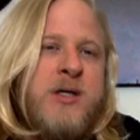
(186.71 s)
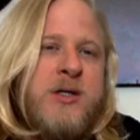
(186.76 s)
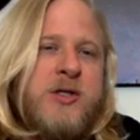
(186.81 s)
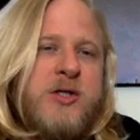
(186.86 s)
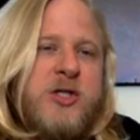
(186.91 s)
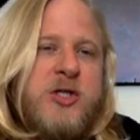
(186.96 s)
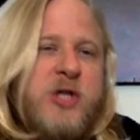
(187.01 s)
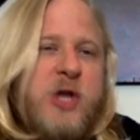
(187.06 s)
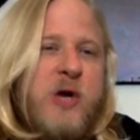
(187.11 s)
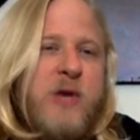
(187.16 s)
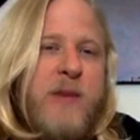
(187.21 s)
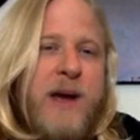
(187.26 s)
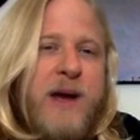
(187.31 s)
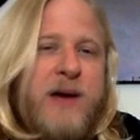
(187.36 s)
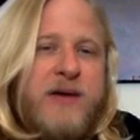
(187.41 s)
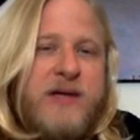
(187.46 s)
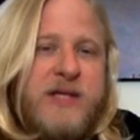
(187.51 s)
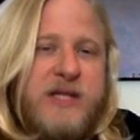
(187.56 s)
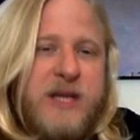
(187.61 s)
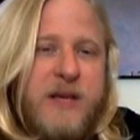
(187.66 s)
Stone
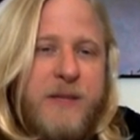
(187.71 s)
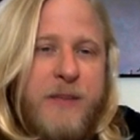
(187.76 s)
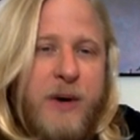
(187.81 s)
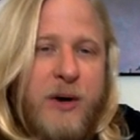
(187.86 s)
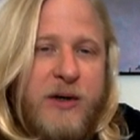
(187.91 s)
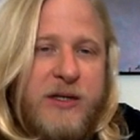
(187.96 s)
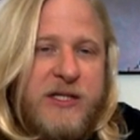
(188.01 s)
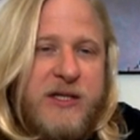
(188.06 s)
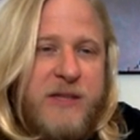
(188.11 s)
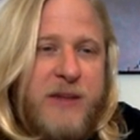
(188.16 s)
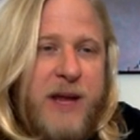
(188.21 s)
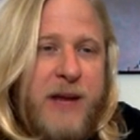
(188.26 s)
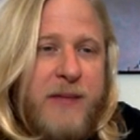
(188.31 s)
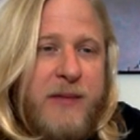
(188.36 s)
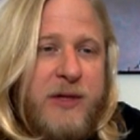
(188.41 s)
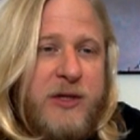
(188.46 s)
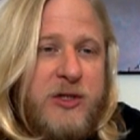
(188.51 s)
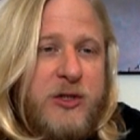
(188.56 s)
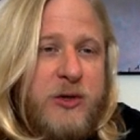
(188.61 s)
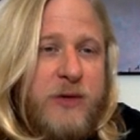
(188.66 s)
Mountain State Park said the Black
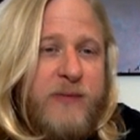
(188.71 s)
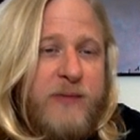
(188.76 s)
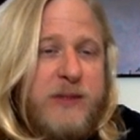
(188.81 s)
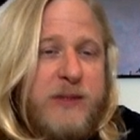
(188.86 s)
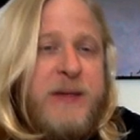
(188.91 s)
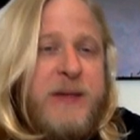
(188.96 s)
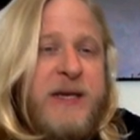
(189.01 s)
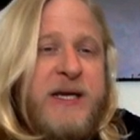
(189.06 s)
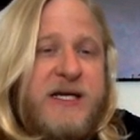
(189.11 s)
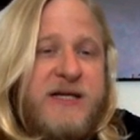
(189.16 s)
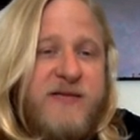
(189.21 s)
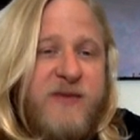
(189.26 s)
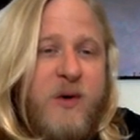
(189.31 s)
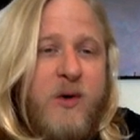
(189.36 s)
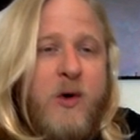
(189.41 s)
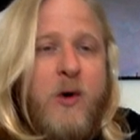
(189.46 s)
Militia Group was peaceful,